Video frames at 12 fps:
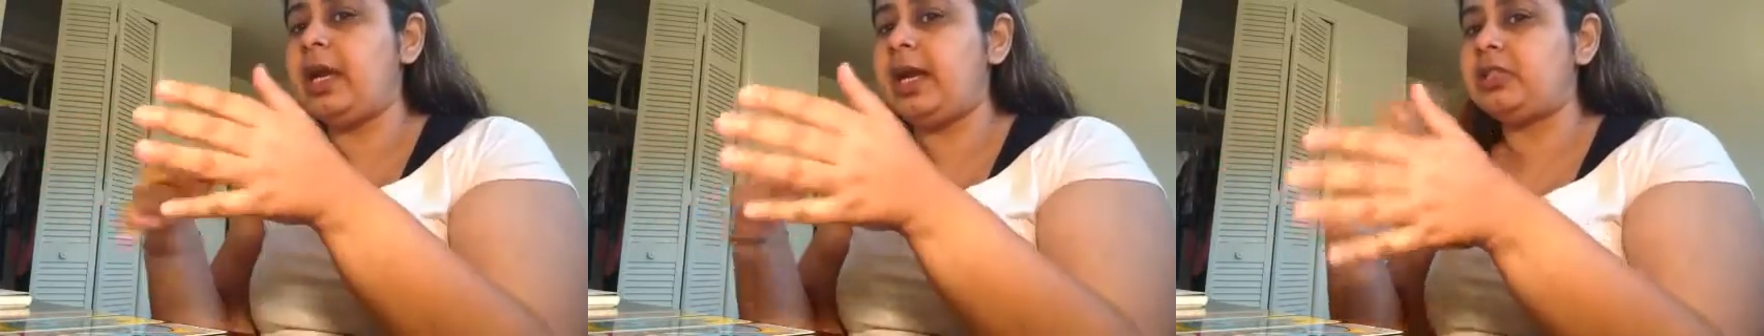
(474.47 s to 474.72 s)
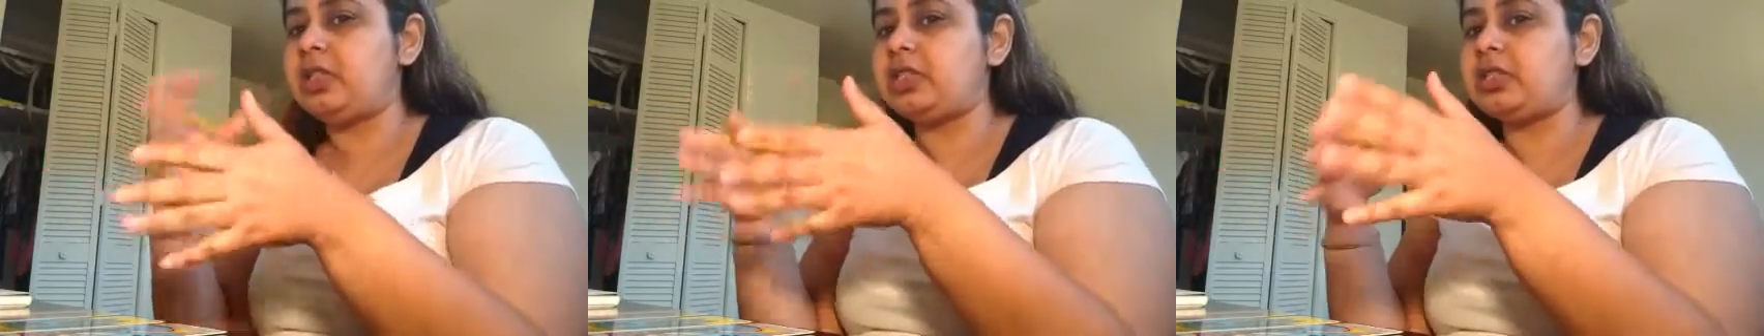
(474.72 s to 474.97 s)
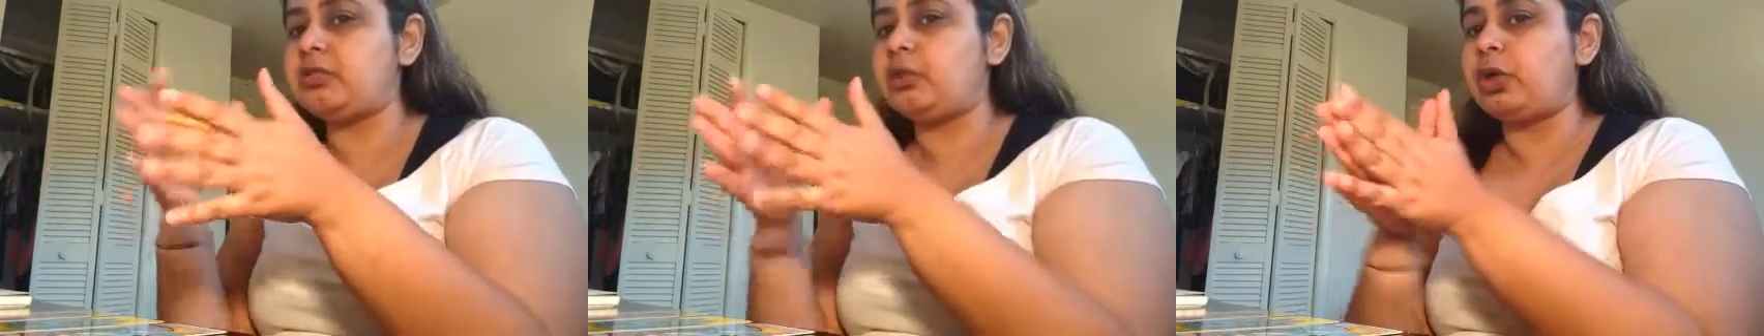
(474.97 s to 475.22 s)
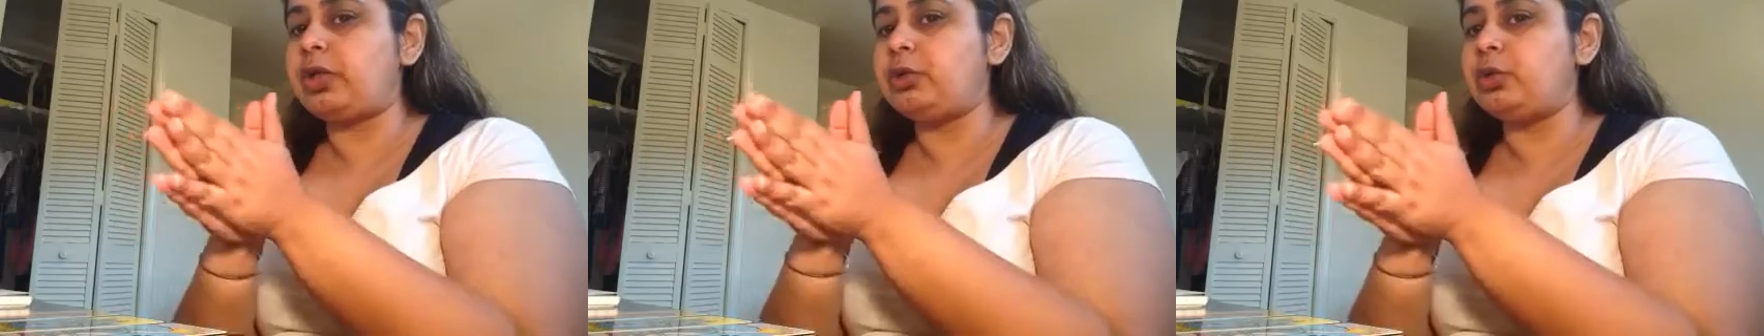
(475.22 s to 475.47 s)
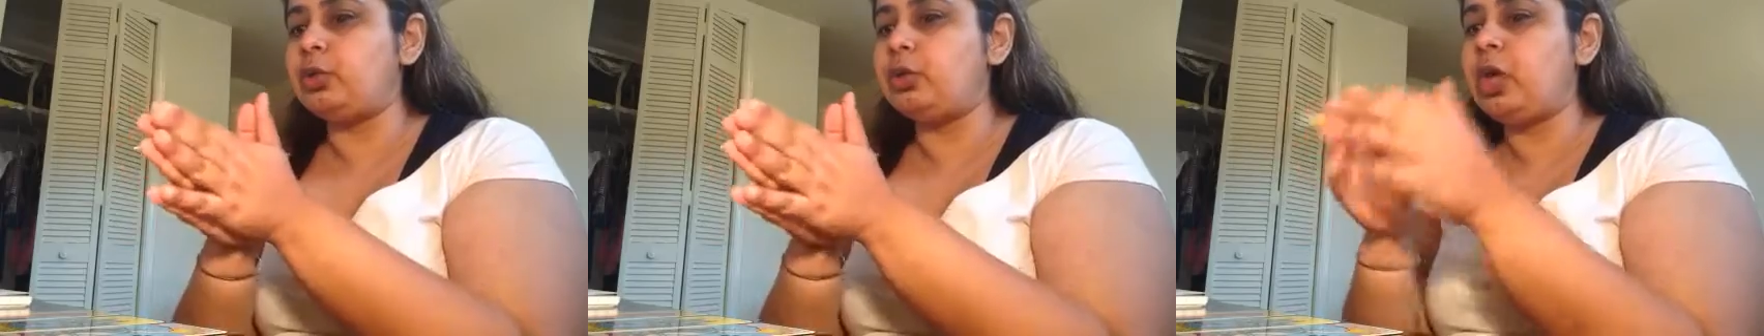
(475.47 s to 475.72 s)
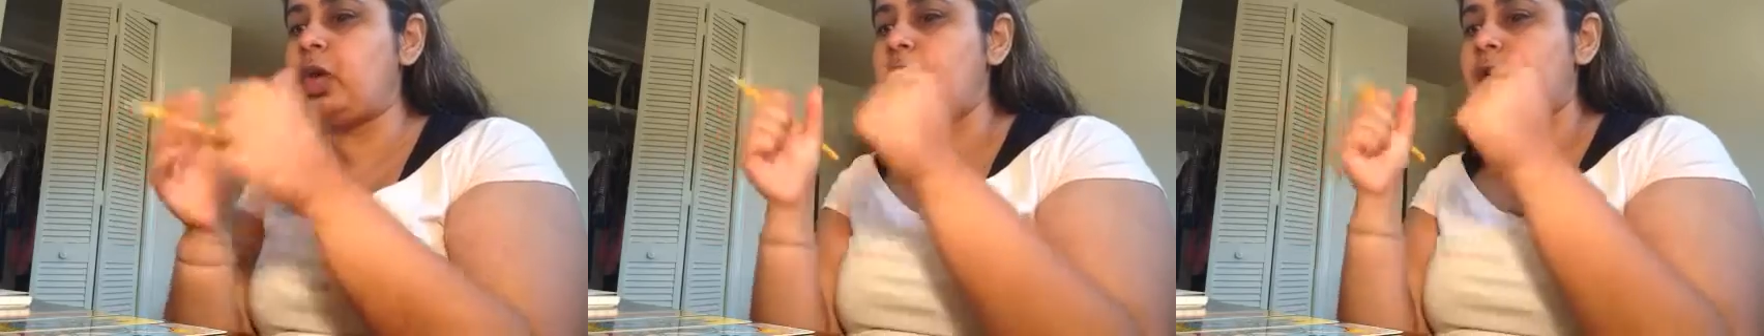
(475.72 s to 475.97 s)
And they just
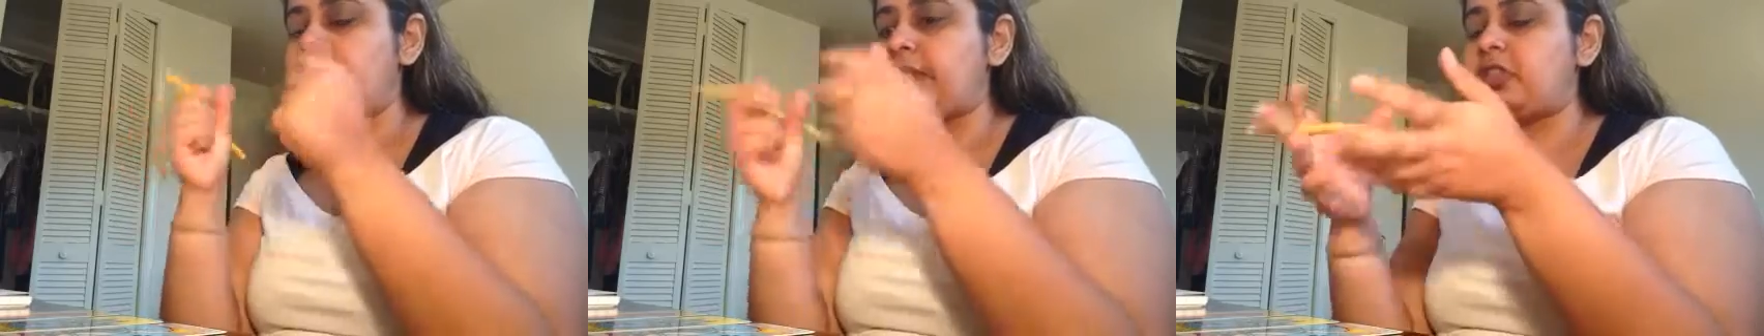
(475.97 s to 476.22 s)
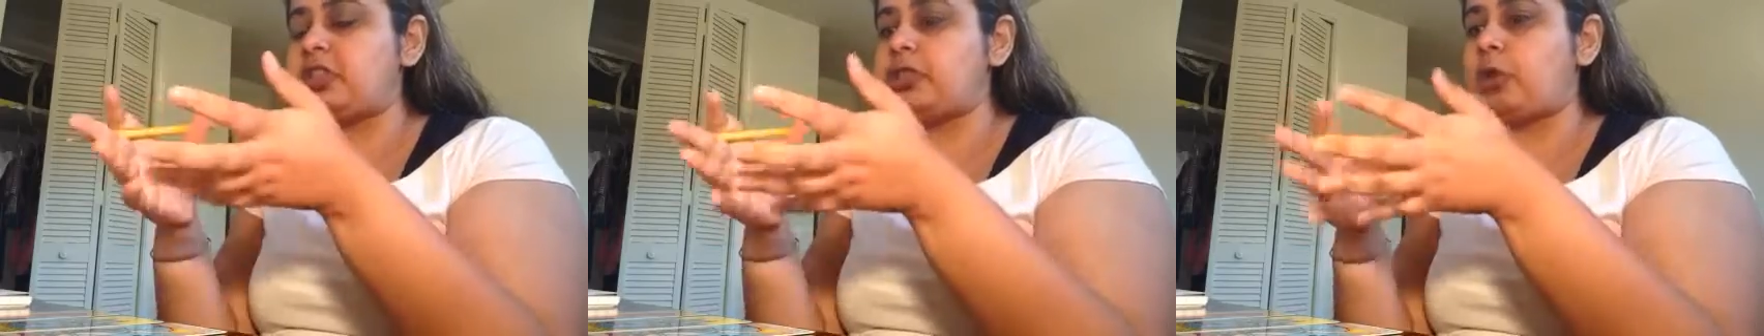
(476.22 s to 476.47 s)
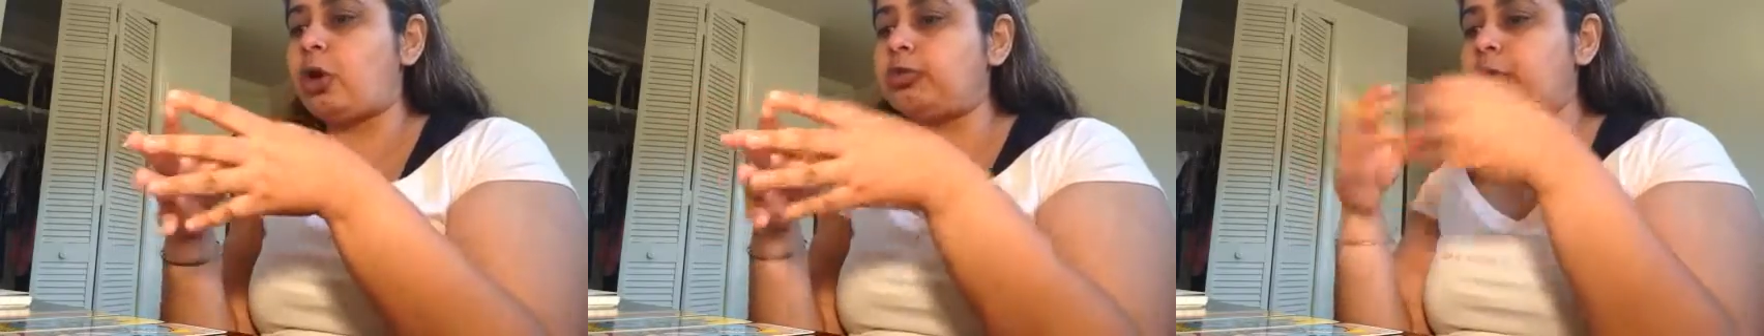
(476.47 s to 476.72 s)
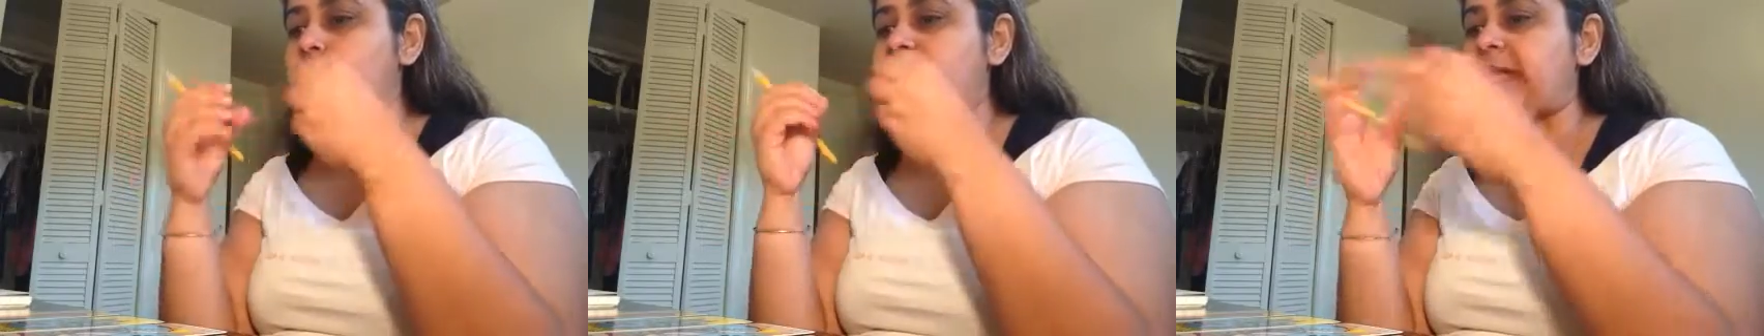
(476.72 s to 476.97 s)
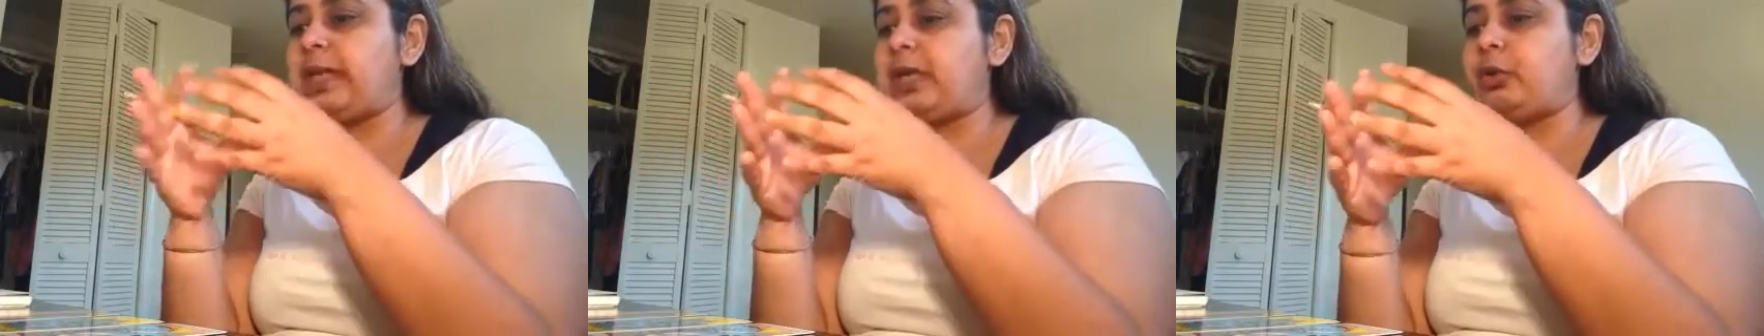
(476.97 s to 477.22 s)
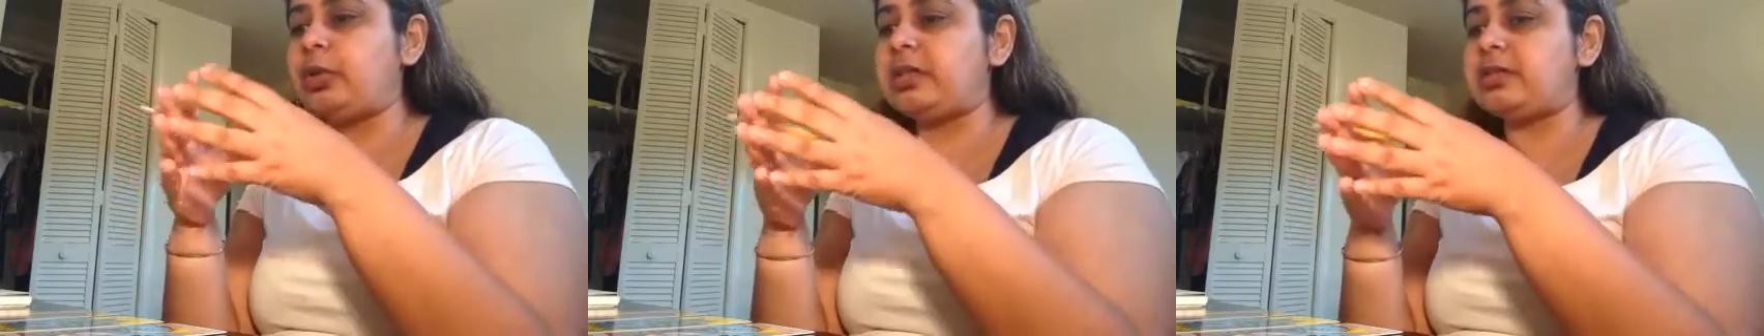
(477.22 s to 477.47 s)
thought what they
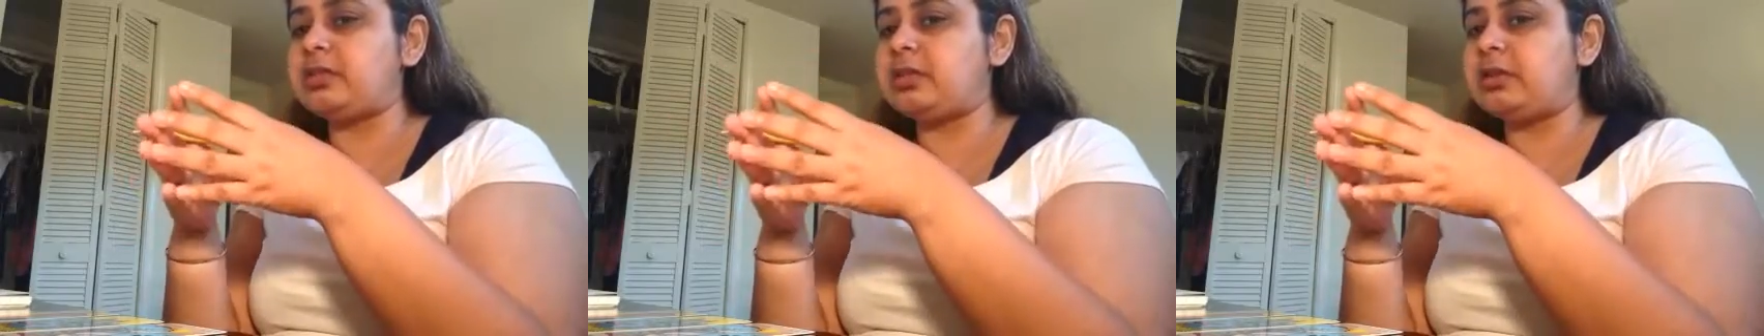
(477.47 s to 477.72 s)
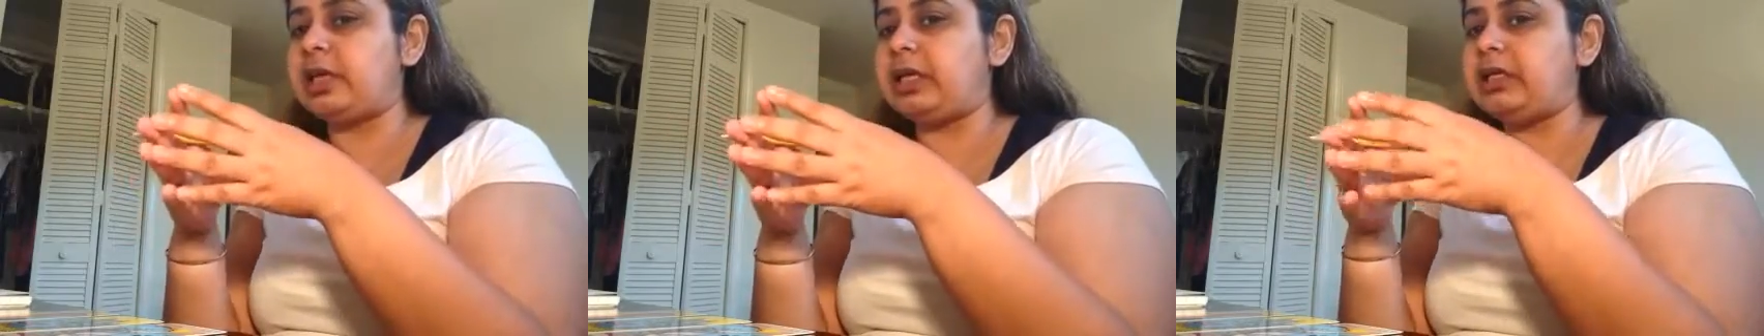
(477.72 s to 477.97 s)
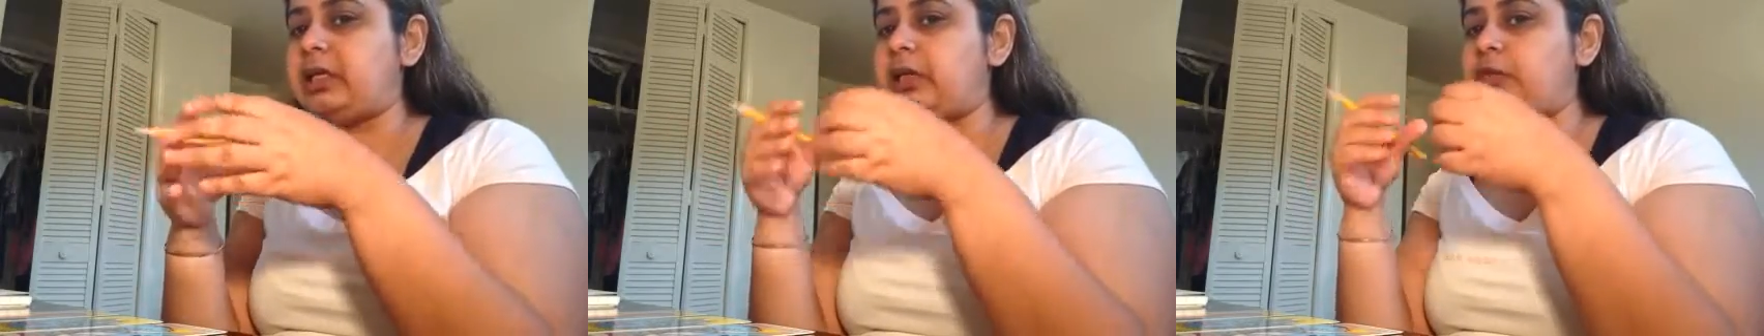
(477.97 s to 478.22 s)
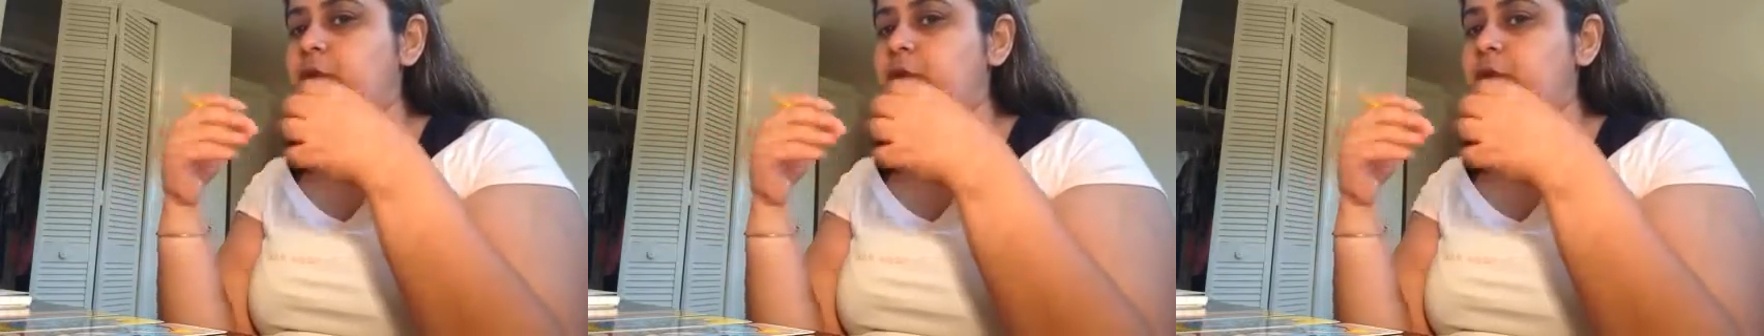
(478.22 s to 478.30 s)
are doing is the right thing,